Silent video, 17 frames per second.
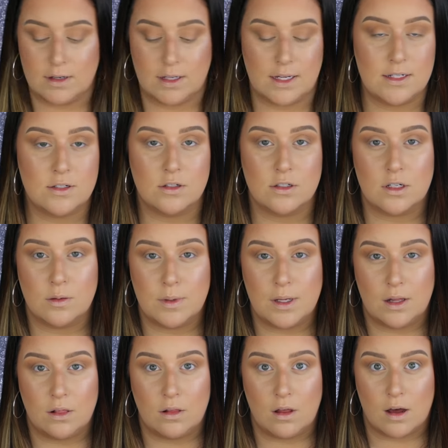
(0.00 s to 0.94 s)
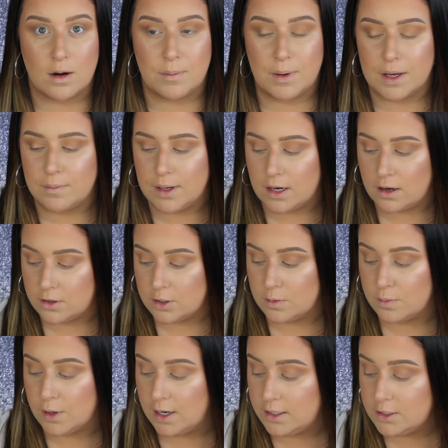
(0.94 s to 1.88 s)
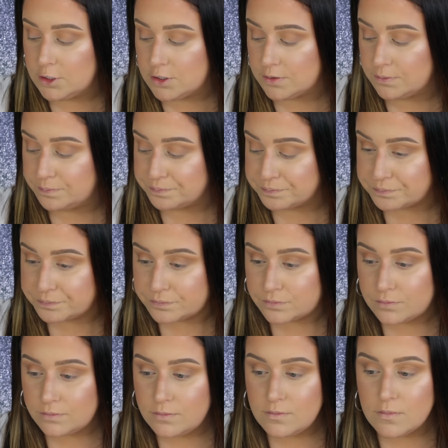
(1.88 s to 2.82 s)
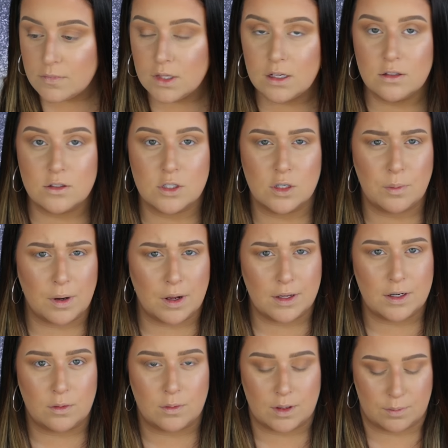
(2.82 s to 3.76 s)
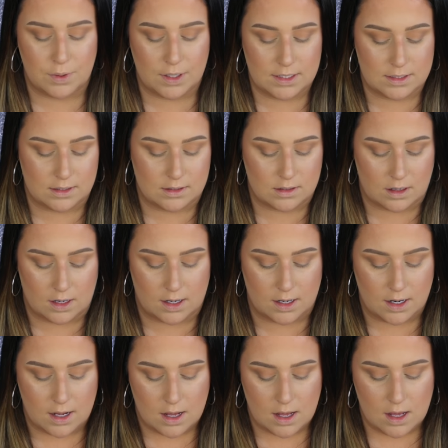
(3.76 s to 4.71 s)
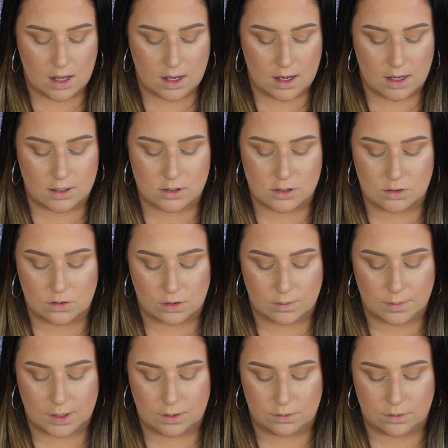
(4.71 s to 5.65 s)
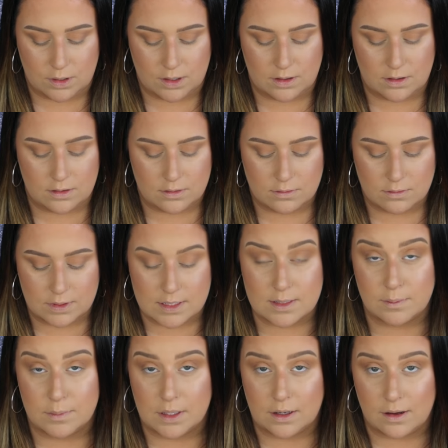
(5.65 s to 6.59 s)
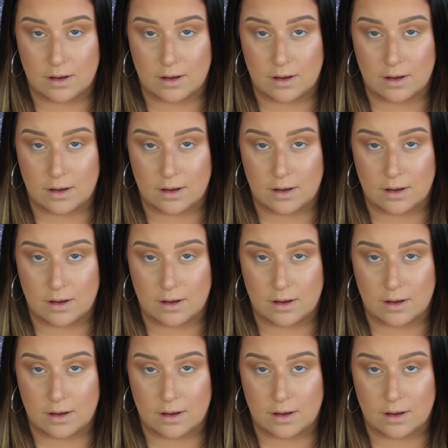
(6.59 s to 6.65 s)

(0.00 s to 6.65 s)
realize there's gonna be a lot of pigment on your brush. So you probably don't wanna press as hard as you normally would with something